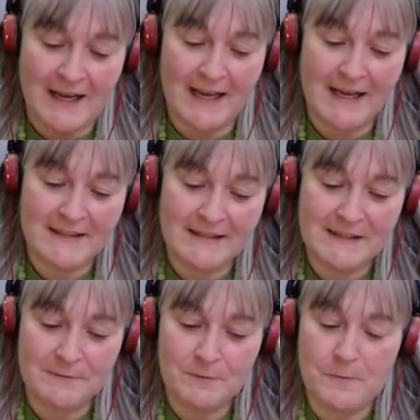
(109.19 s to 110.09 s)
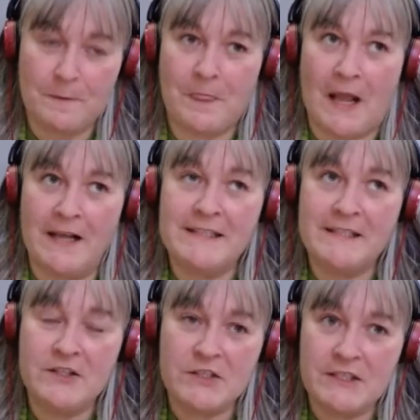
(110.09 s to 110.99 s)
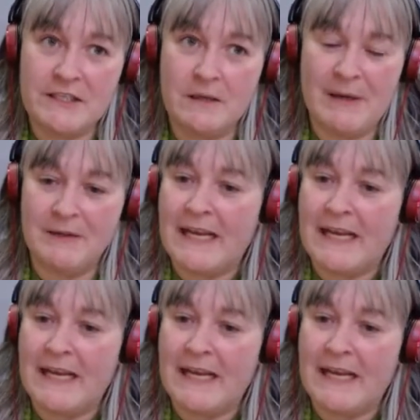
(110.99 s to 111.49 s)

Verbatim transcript: And I did a study about